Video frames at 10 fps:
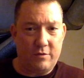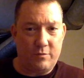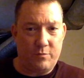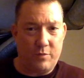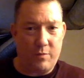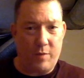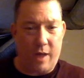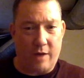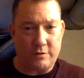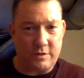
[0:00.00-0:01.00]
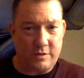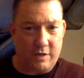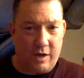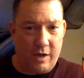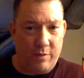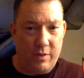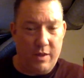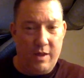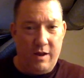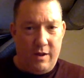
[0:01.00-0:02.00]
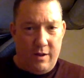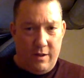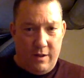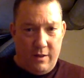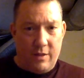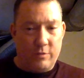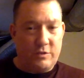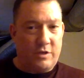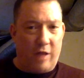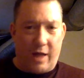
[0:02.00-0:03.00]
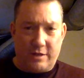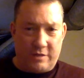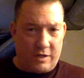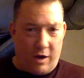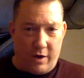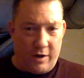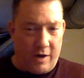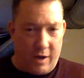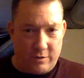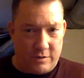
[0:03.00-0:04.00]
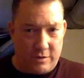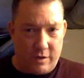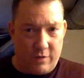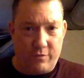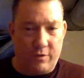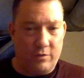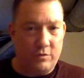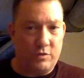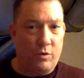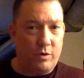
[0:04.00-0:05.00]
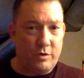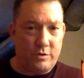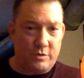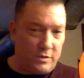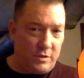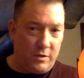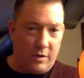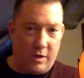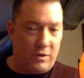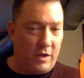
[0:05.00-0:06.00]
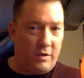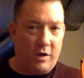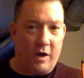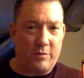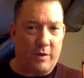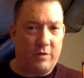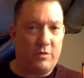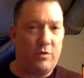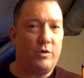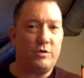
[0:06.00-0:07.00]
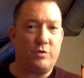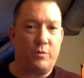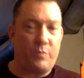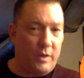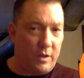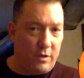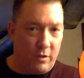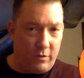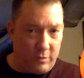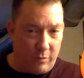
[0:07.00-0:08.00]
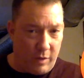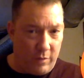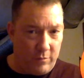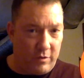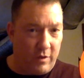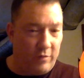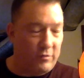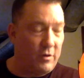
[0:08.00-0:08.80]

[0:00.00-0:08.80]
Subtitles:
the house at the time, and it was classic haunted house stuff. Doors. They talked about doors opening and closing by themselves,